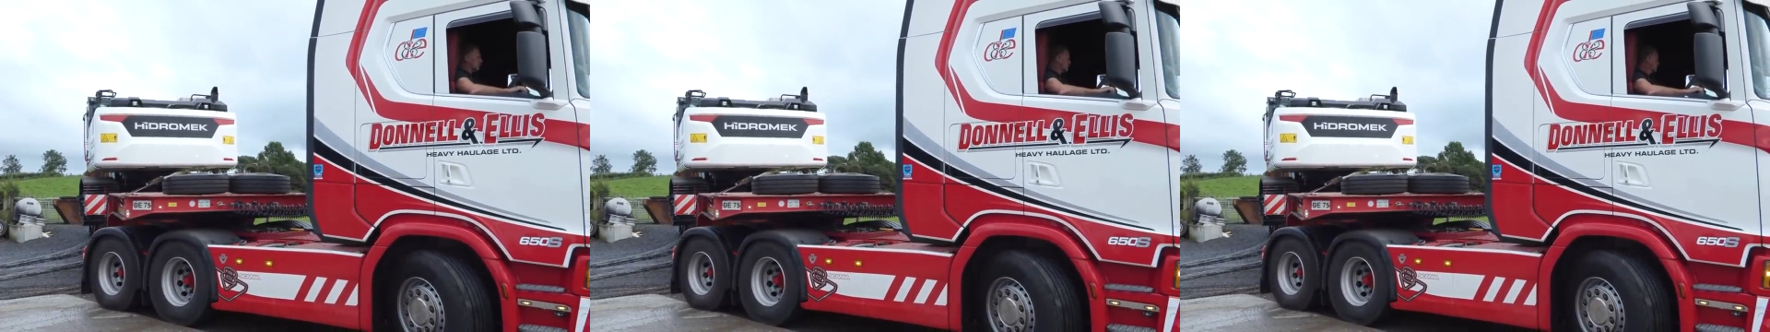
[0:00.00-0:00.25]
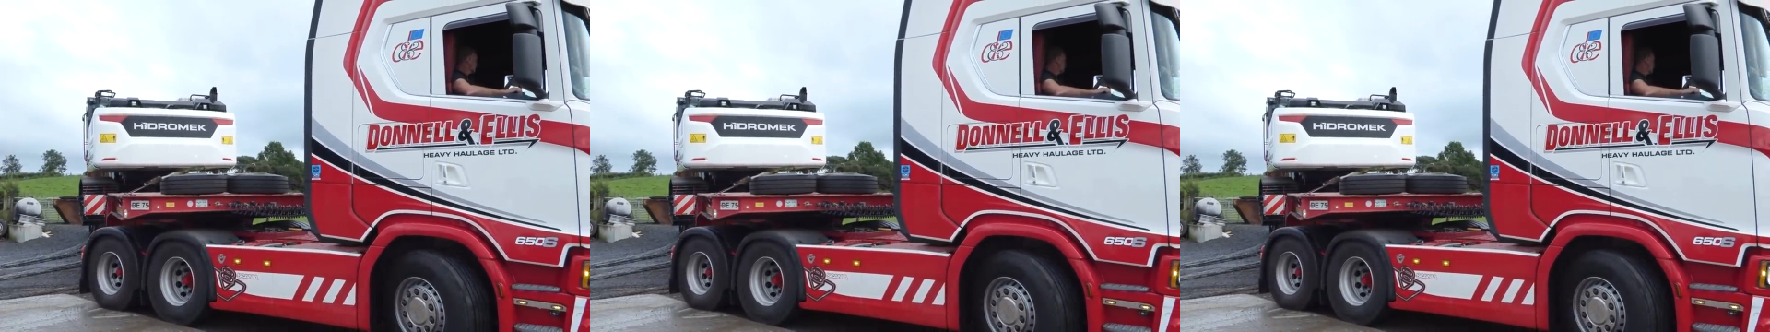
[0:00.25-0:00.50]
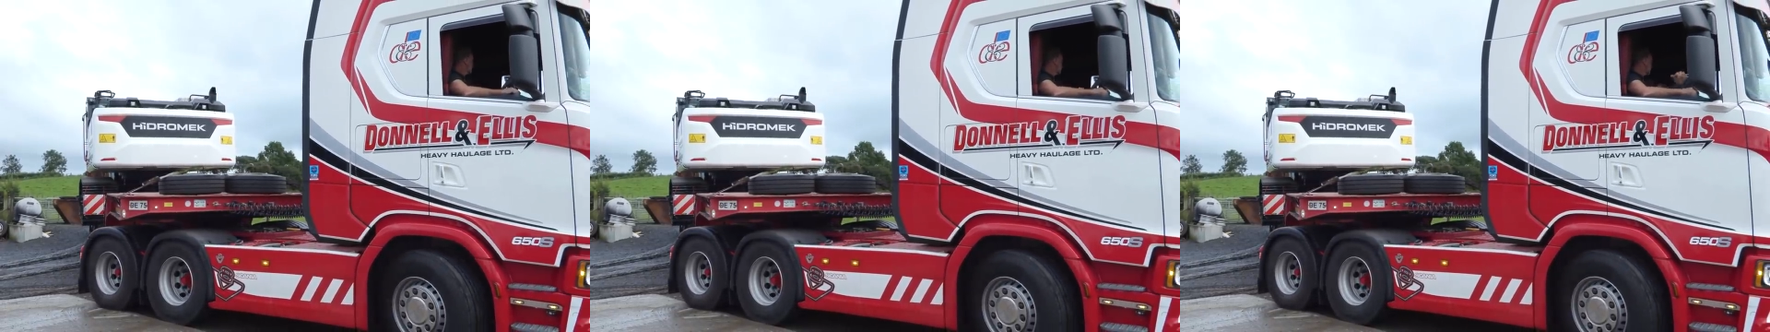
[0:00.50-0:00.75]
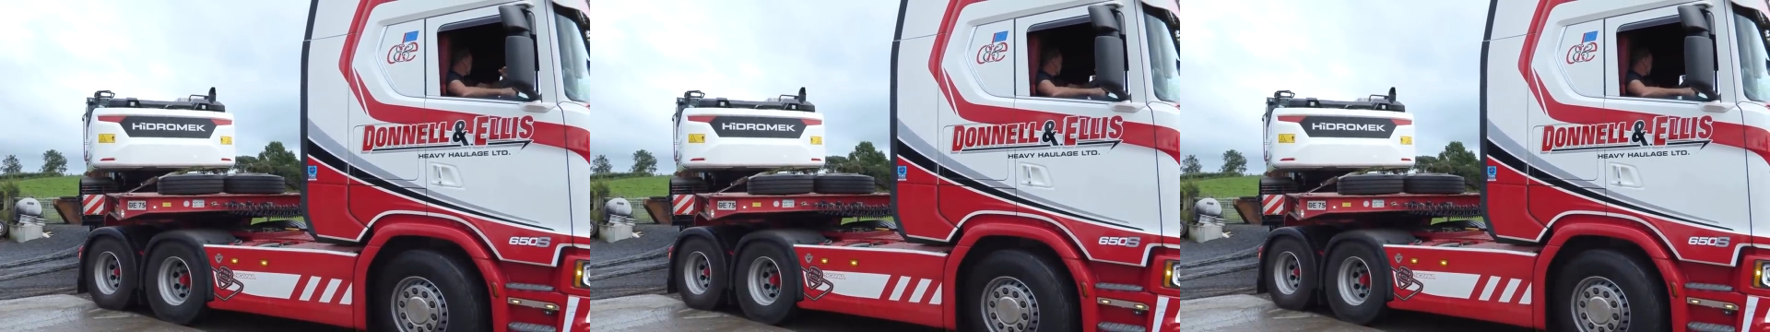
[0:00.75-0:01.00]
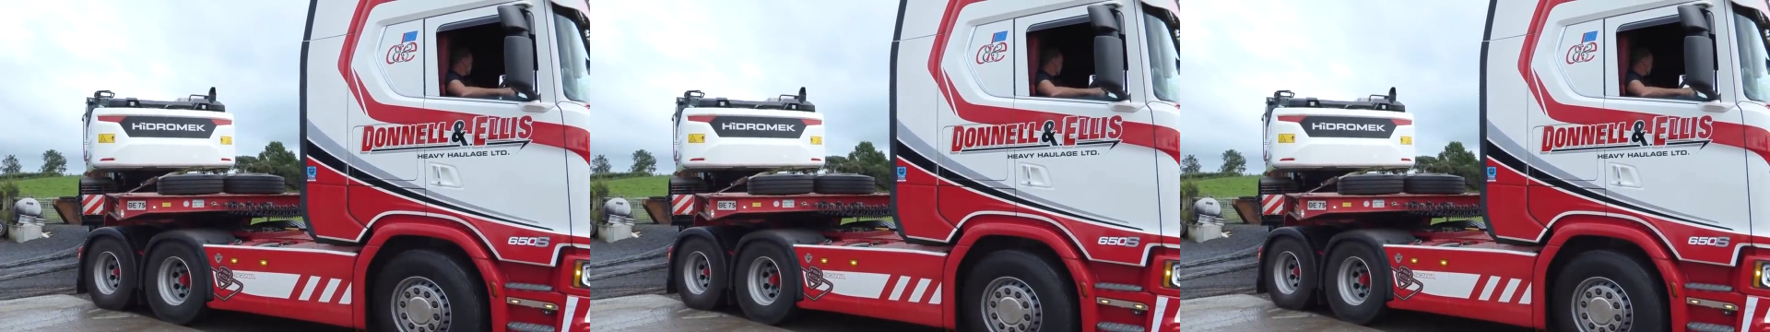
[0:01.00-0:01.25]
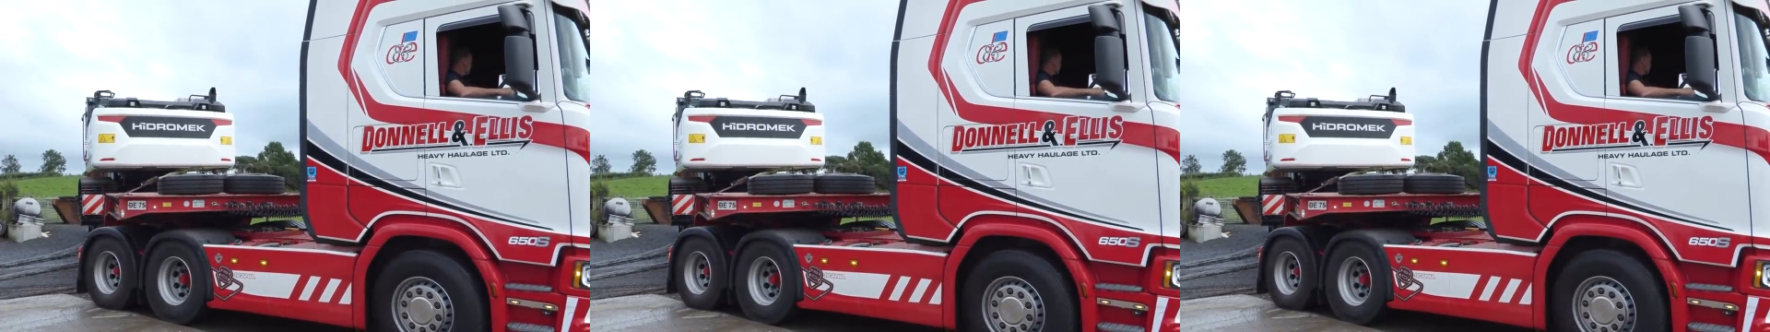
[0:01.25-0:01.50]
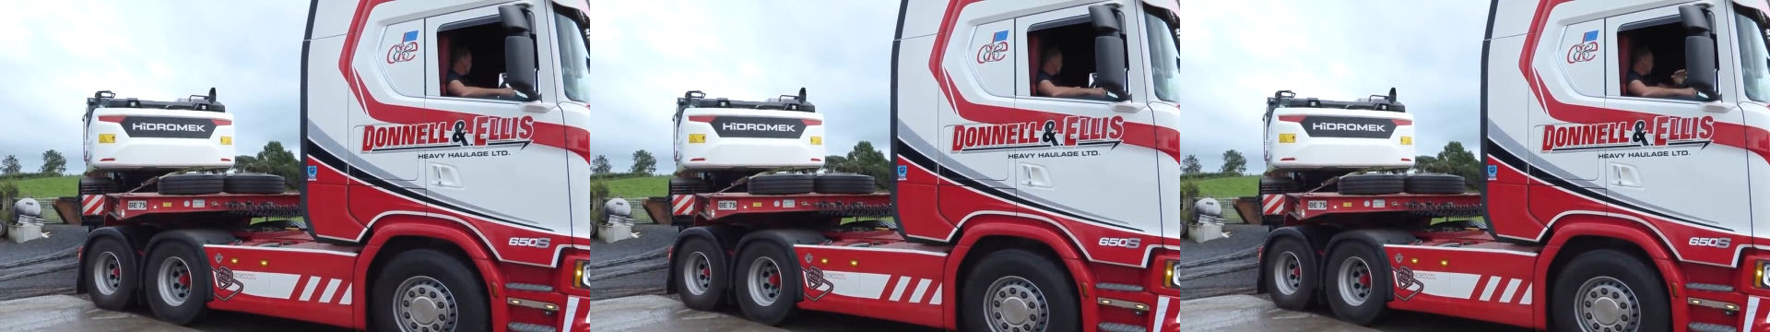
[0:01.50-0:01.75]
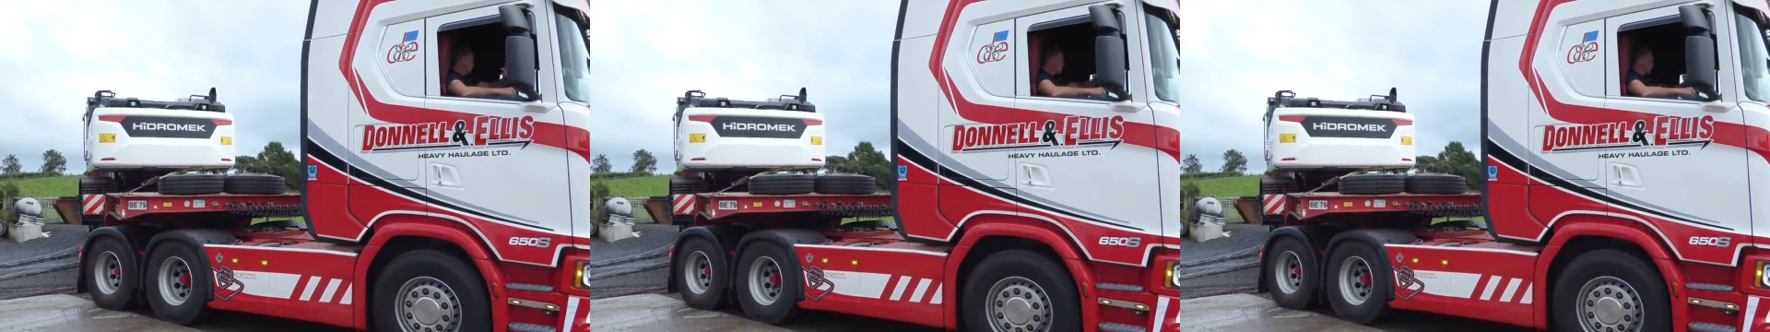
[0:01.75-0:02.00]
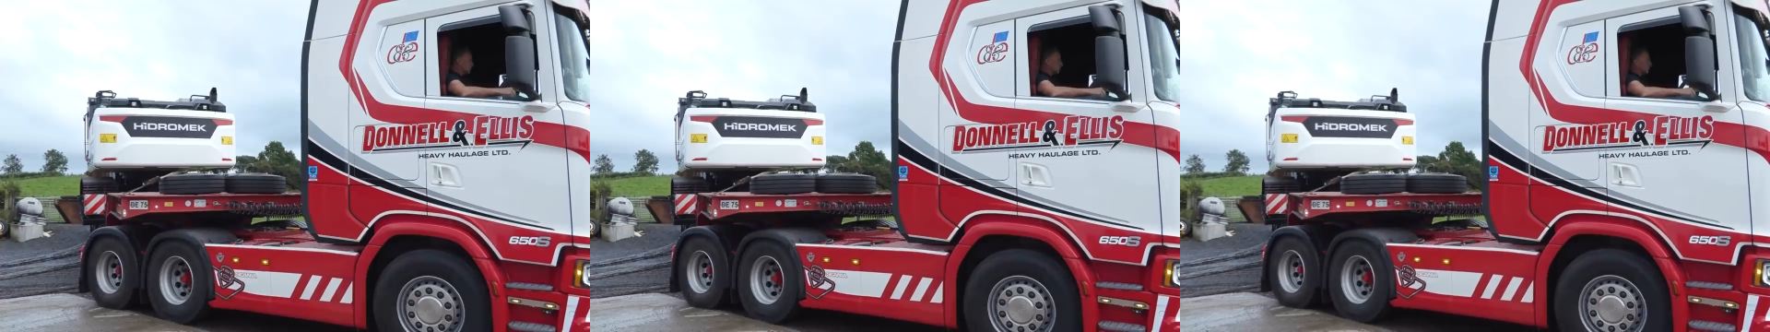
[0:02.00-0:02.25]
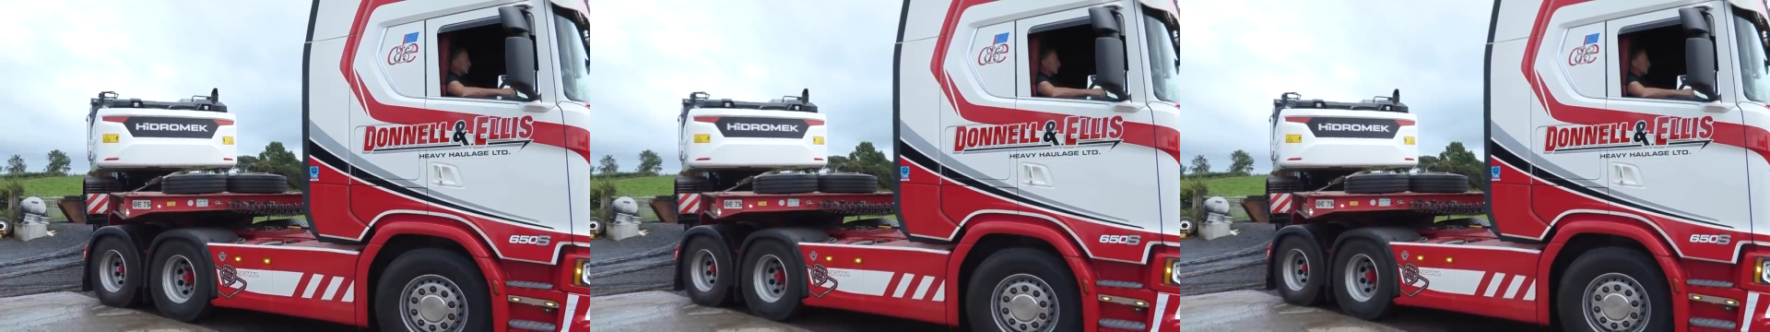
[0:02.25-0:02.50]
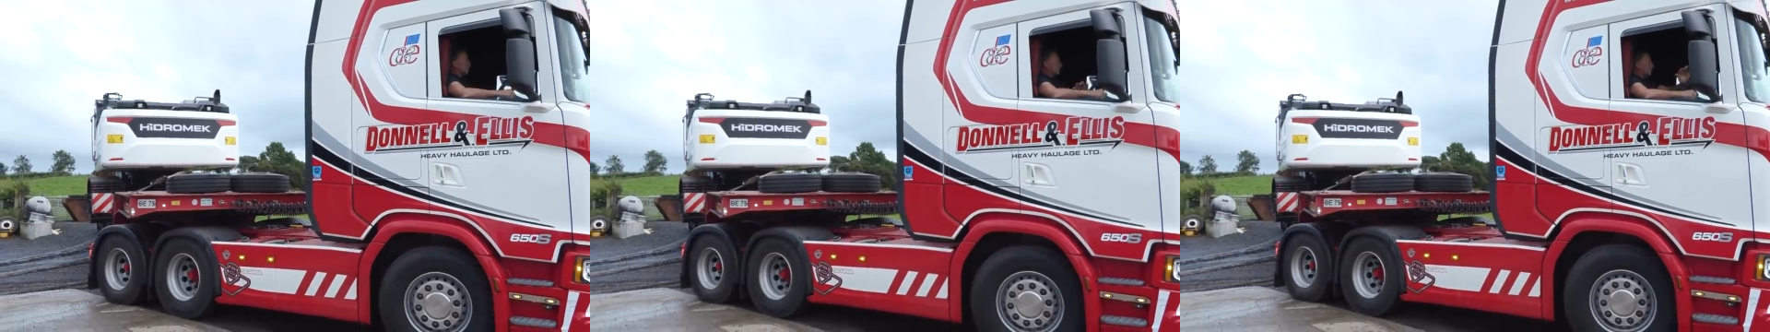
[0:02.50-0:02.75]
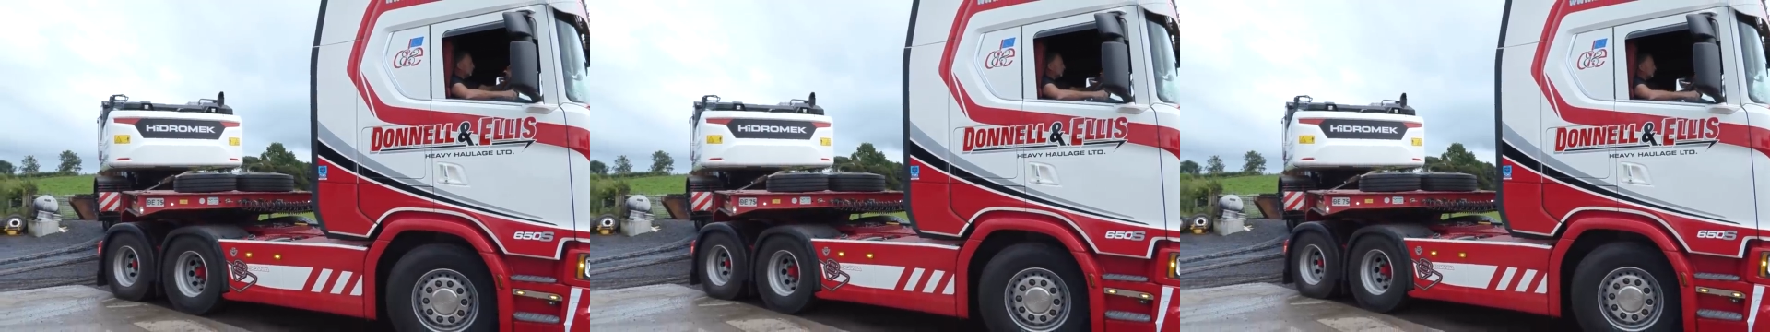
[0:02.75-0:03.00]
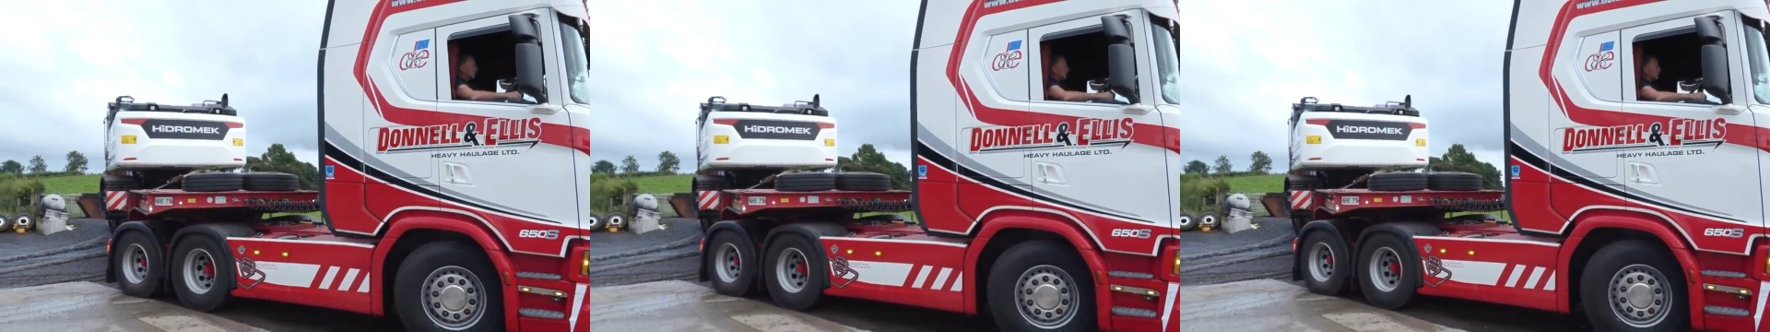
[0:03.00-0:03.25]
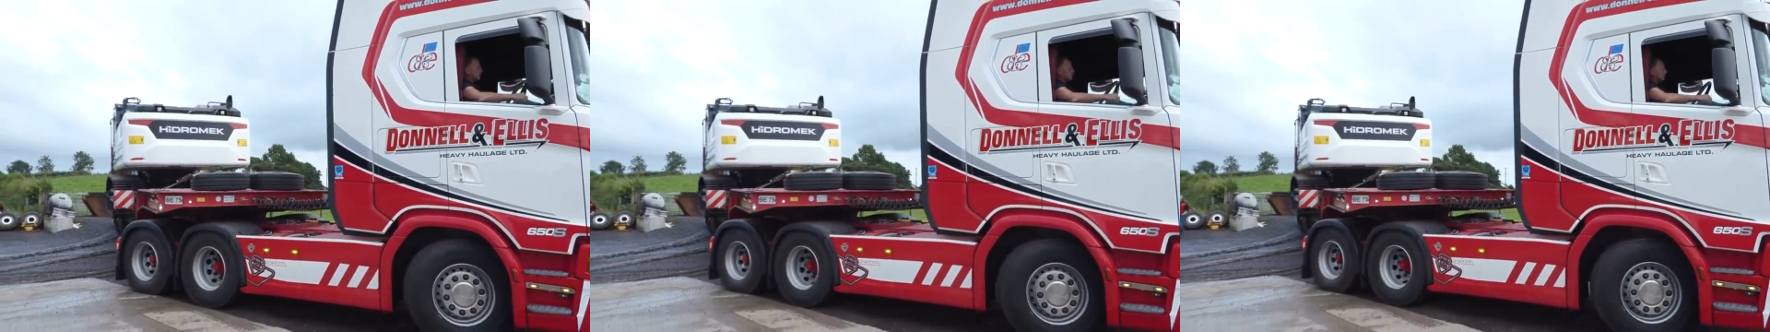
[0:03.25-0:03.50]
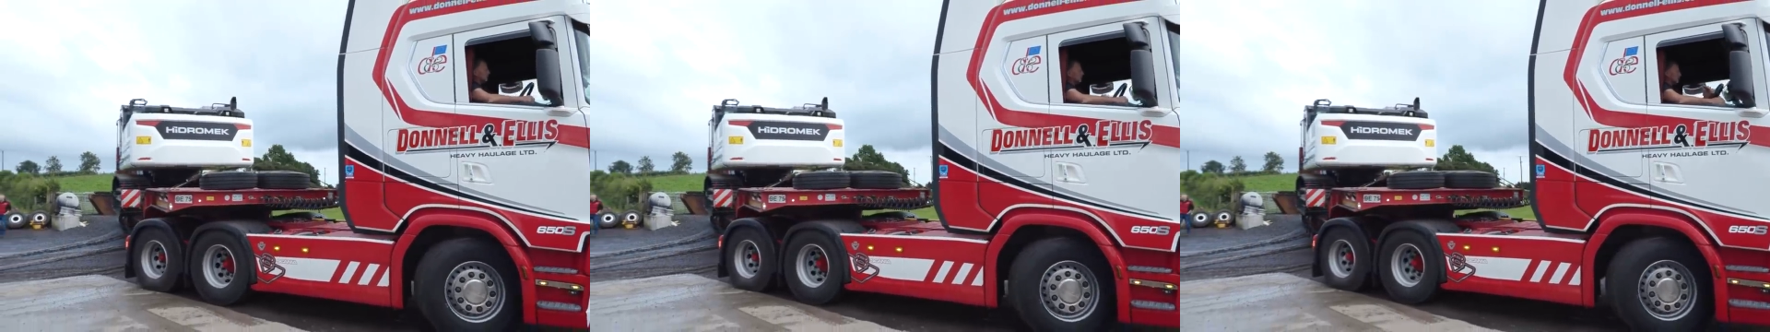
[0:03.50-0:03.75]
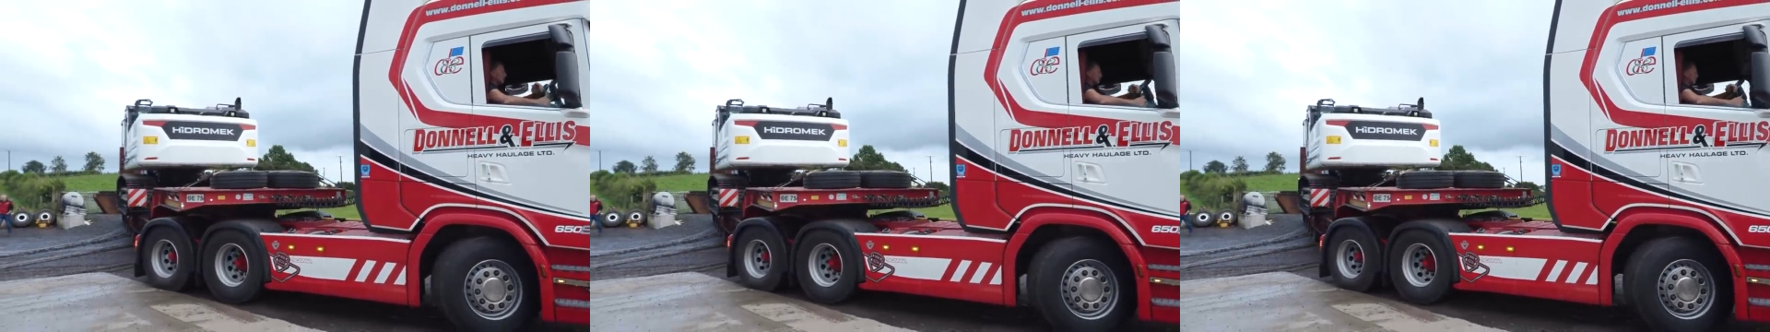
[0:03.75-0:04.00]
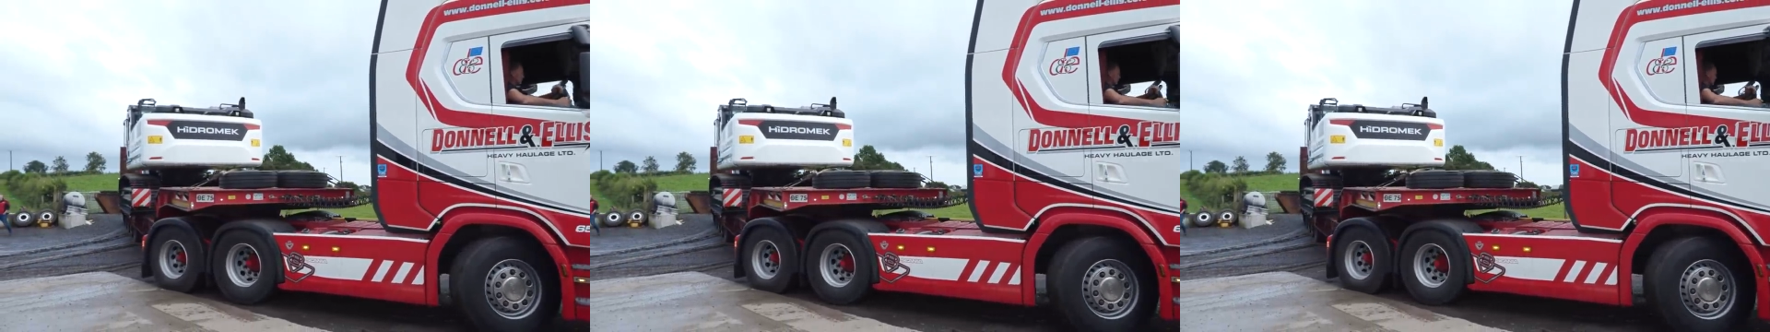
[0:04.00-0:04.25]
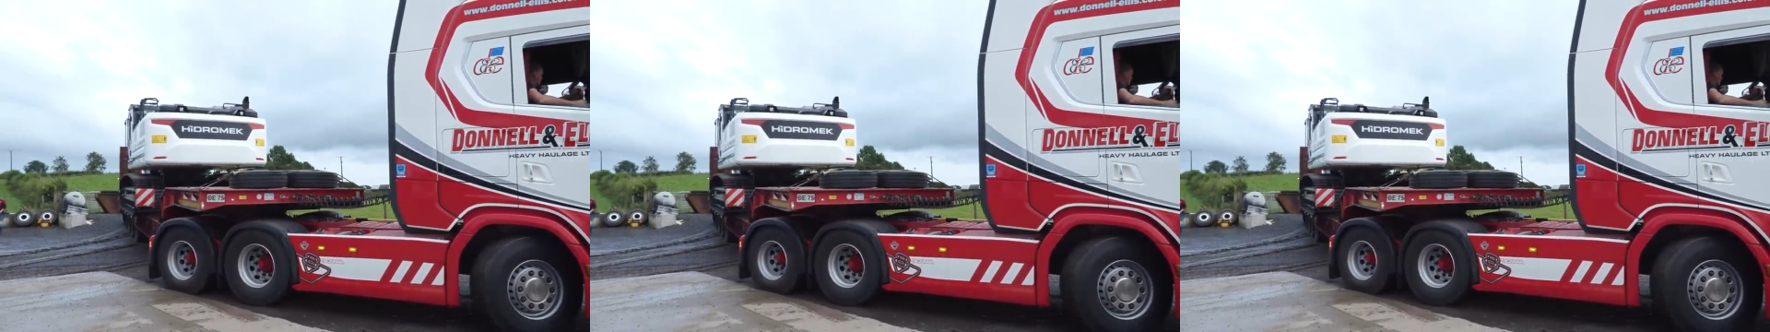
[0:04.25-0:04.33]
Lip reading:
No face is visible, so there are no lips to read.